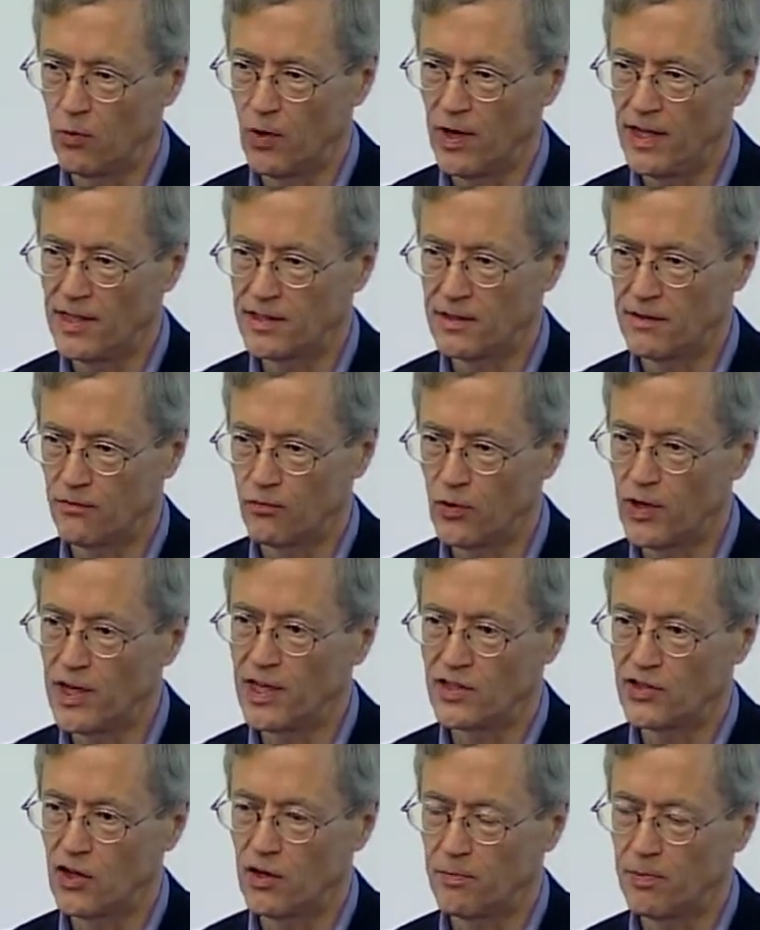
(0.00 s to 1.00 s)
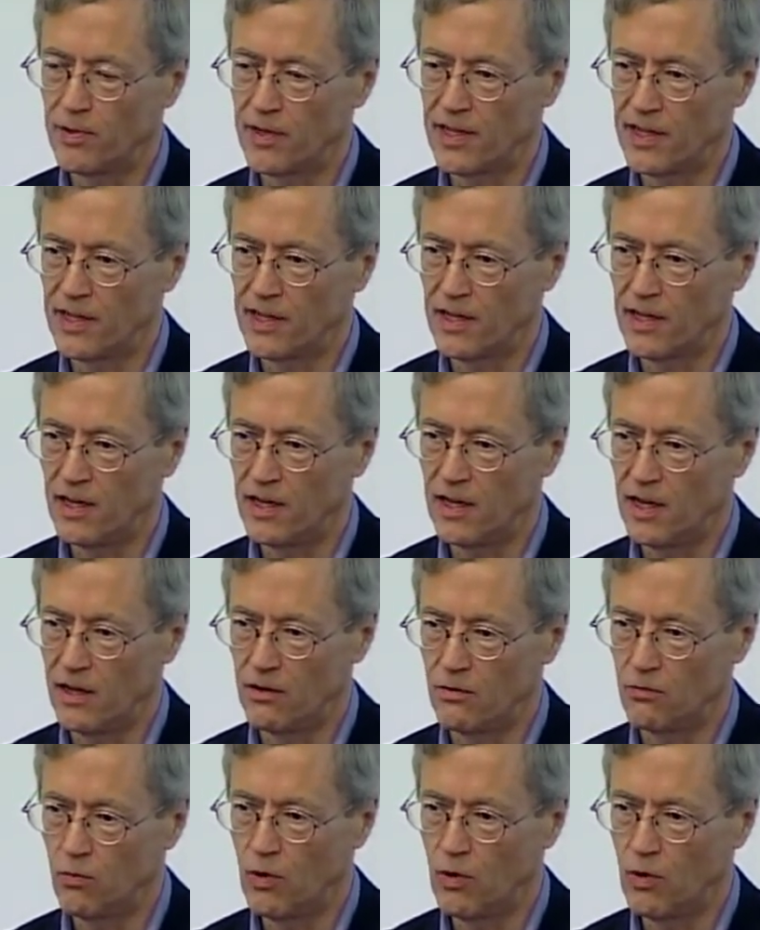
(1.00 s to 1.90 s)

ways of reinterpreting uh,